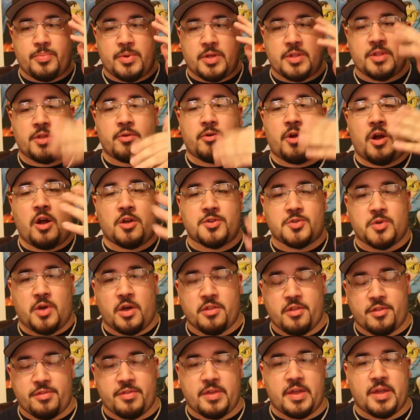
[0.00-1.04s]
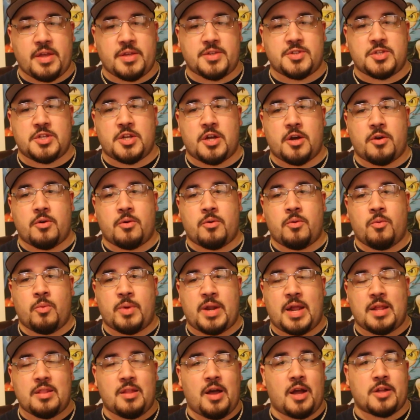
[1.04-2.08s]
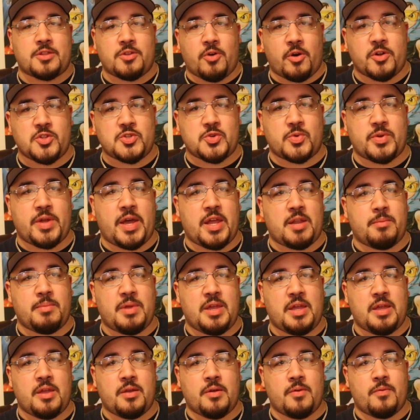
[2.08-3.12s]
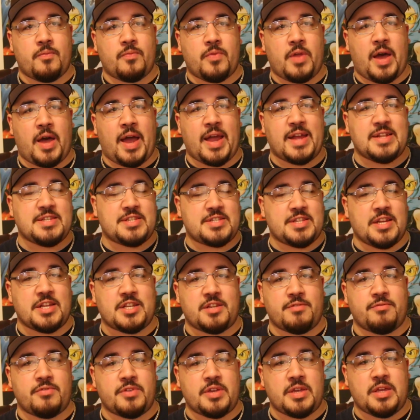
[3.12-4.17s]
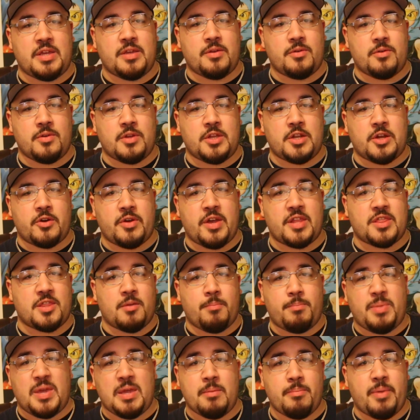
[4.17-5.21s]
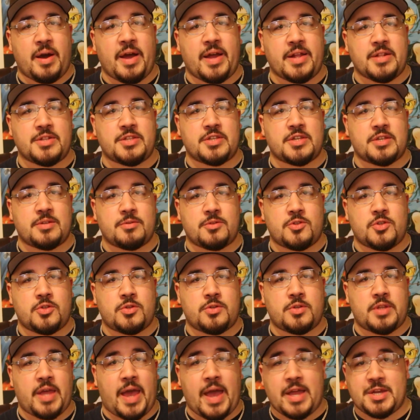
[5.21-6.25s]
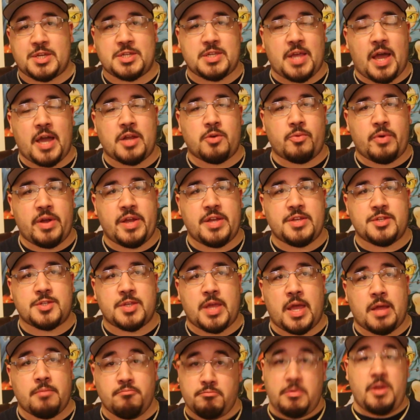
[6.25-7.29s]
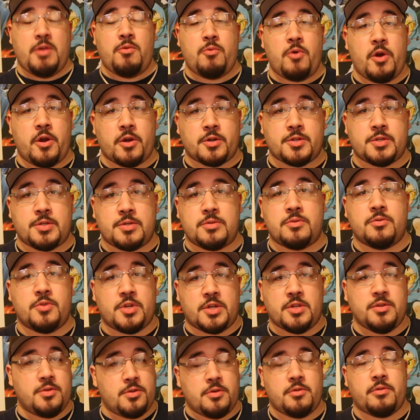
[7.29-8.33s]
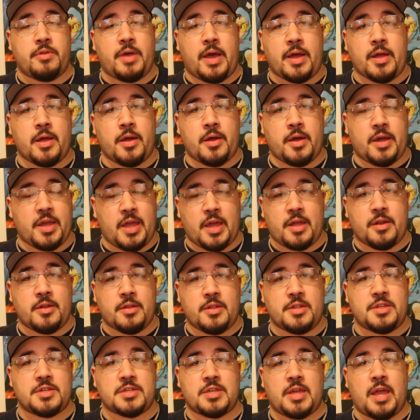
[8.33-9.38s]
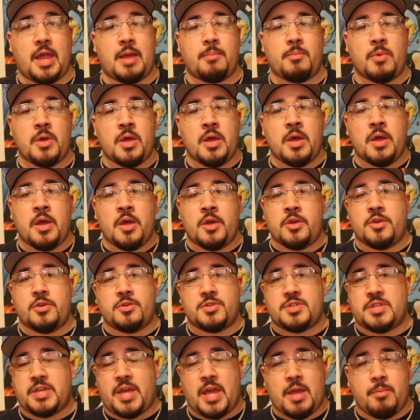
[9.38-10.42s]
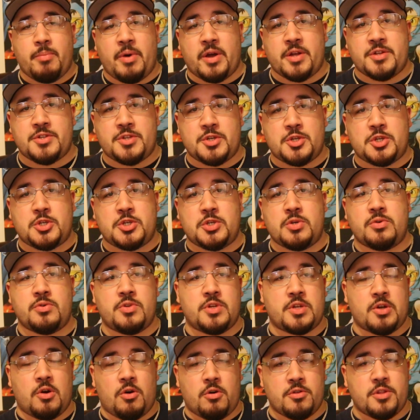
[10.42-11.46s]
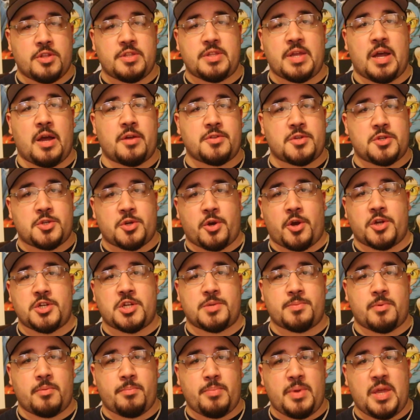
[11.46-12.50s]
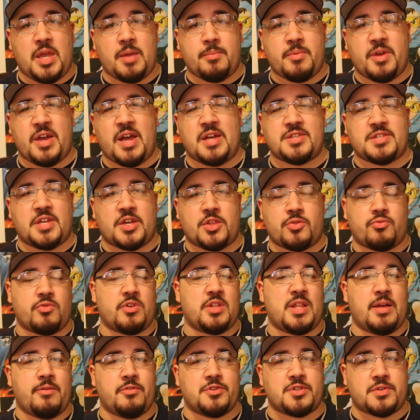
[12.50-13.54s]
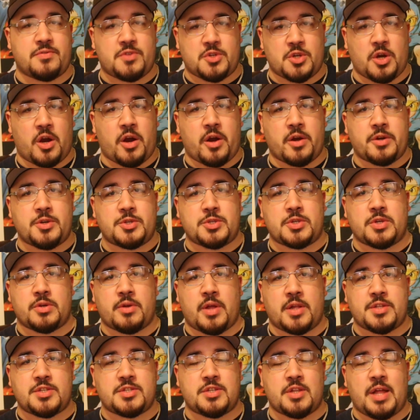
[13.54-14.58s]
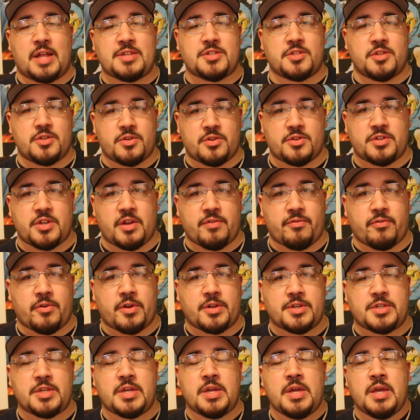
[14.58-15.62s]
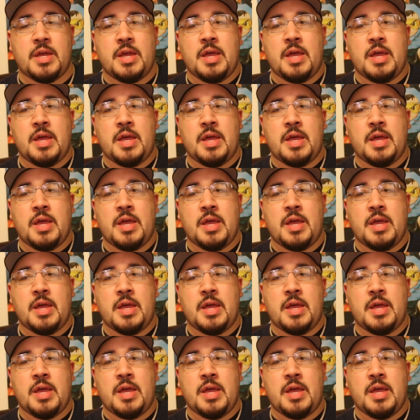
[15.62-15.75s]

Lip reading: But there are also other things, when I locked onto an enemy, I instinctively, hit the B button to dash sideways, and it worked. You can do that again in this game. Use the A button to shoot. You can hold it down to charge up a beam. It has like 3 levels of charge, so that's a little different.